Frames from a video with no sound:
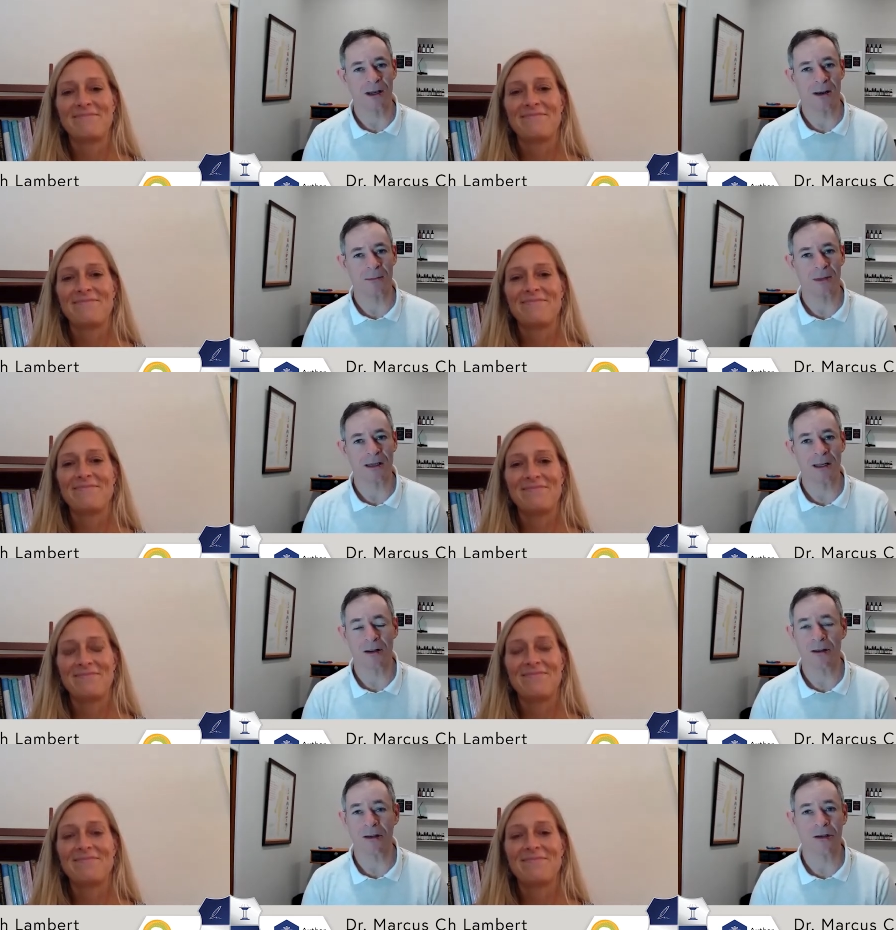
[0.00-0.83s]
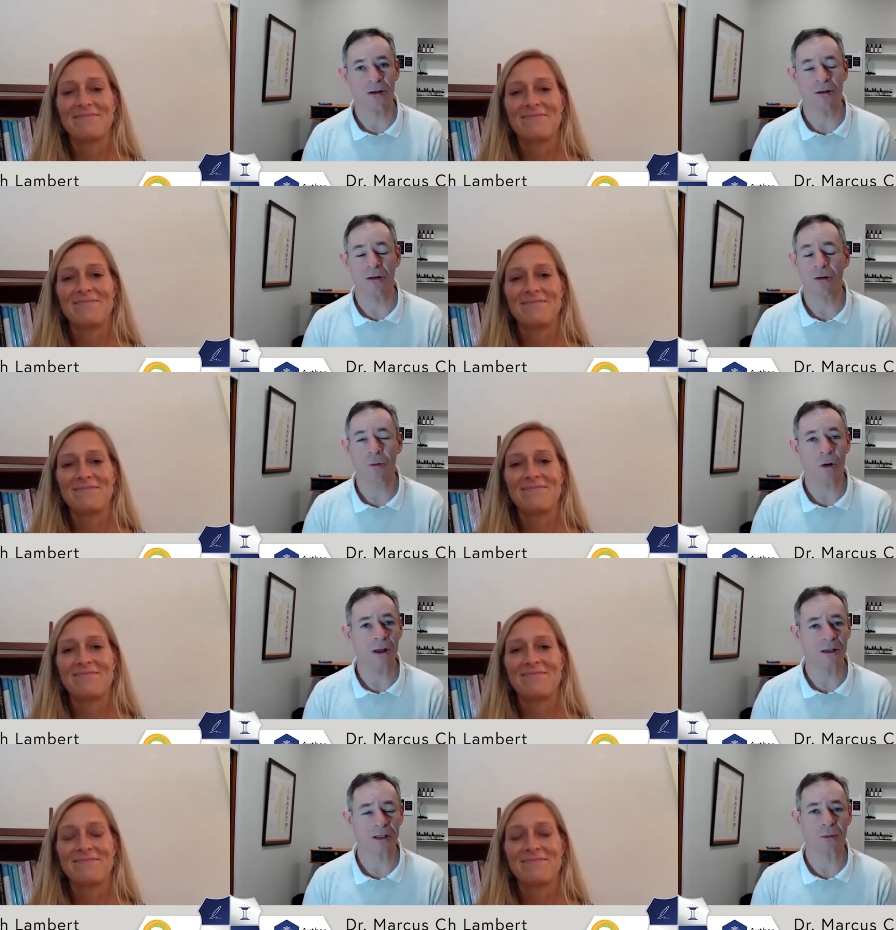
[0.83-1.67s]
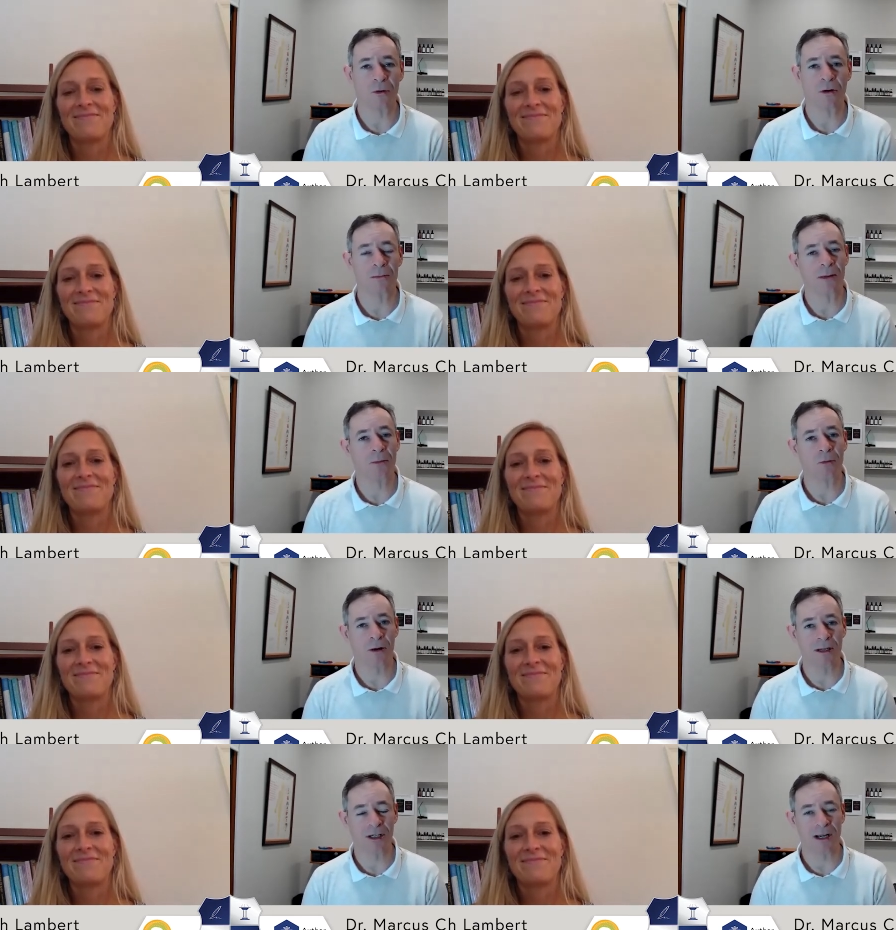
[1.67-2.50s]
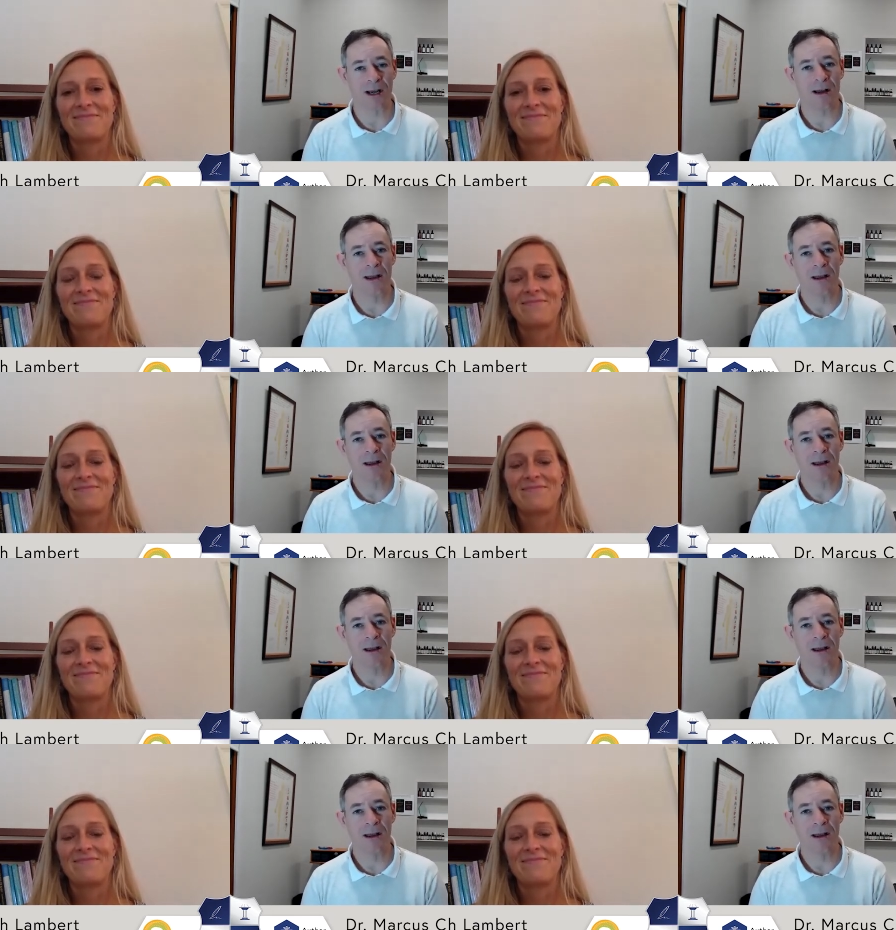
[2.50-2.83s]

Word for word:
Speaker 1: Um, that you know you, you, write this book and people reach out,